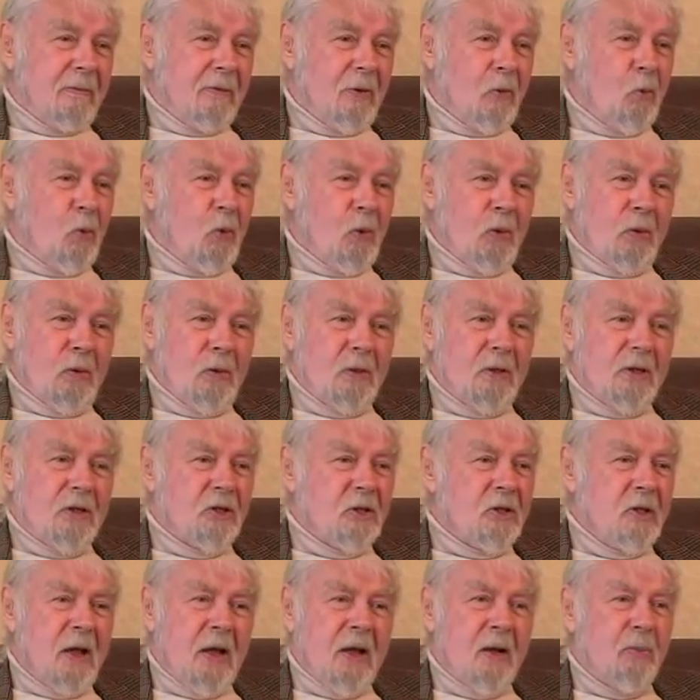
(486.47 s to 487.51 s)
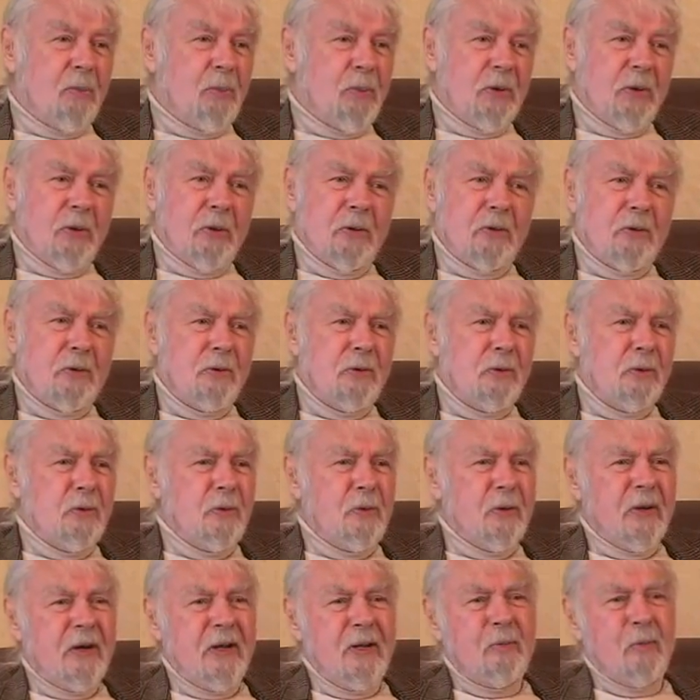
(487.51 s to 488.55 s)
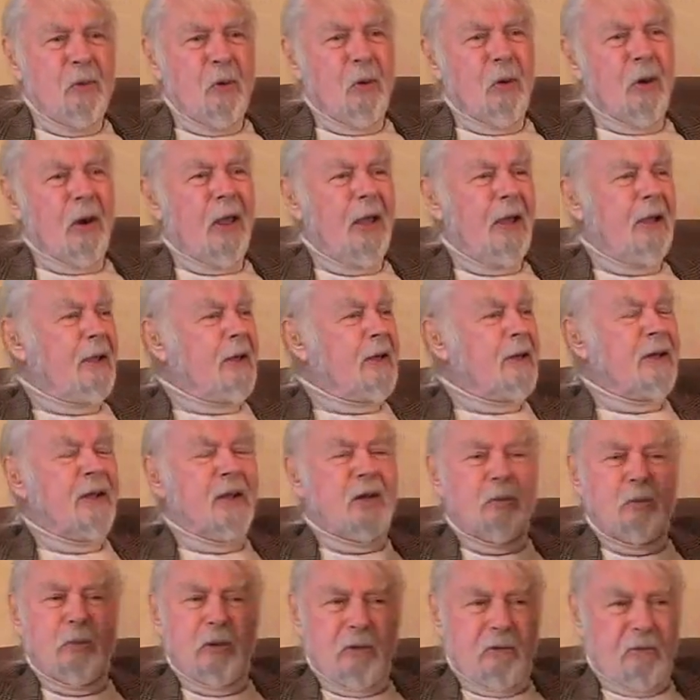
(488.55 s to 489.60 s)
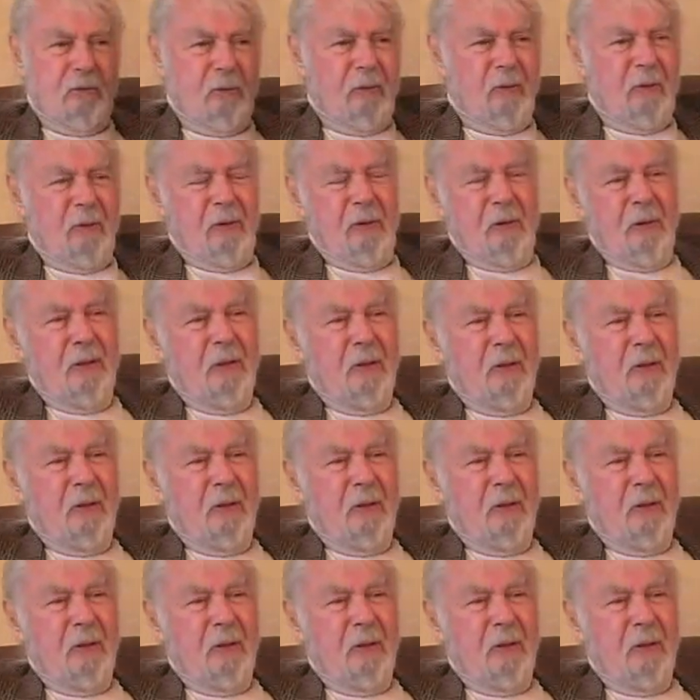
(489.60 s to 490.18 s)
The world does not appear to you anymore like it did before.